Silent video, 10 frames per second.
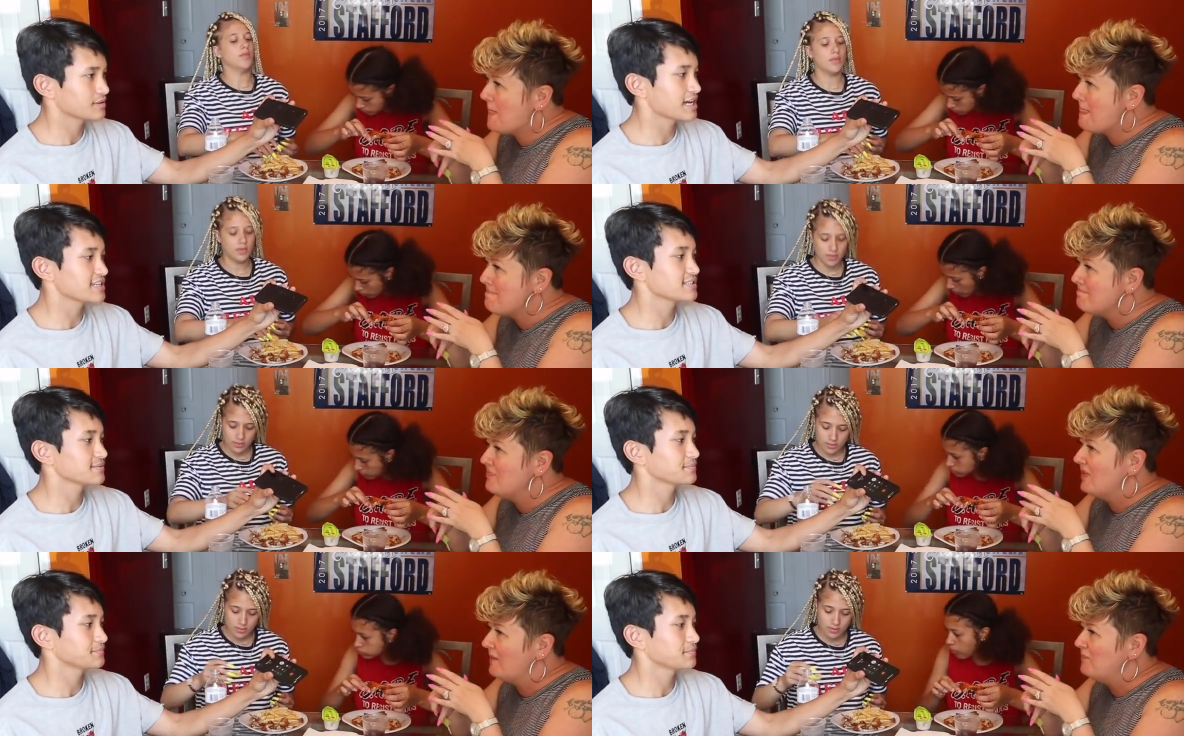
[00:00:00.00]
Speaker 1: Taste.
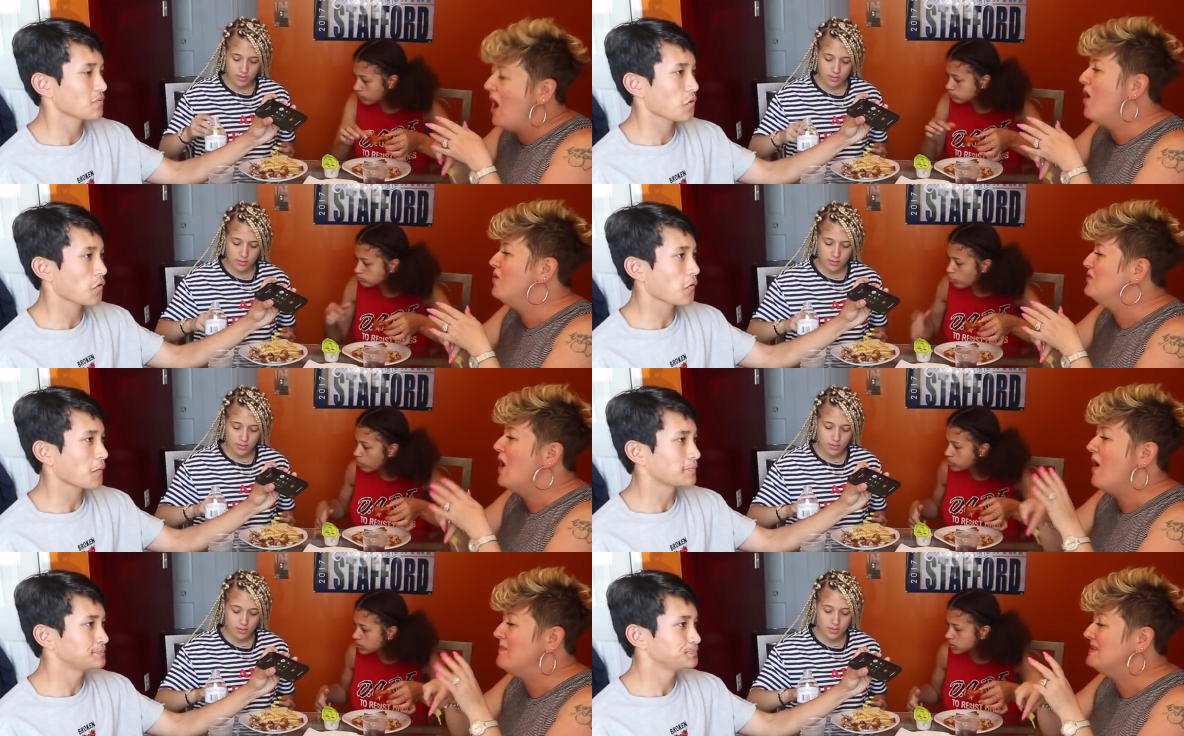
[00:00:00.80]
Oh
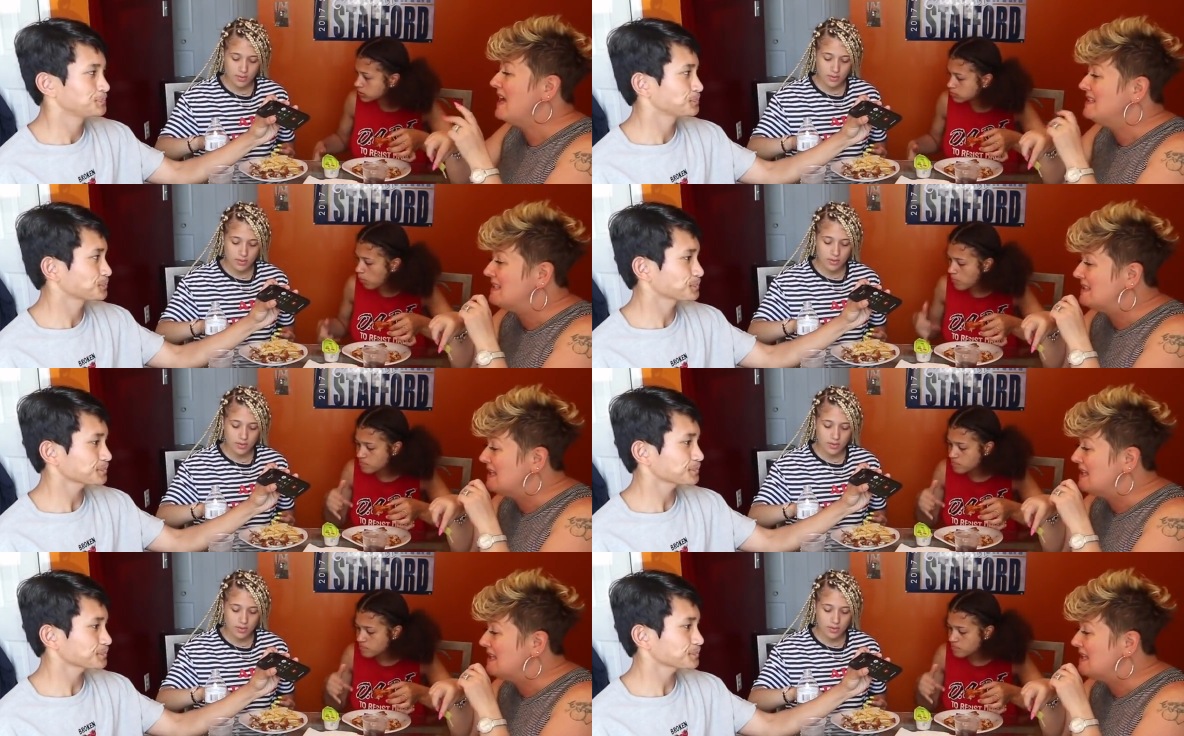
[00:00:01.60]
no, I'm gonna taste it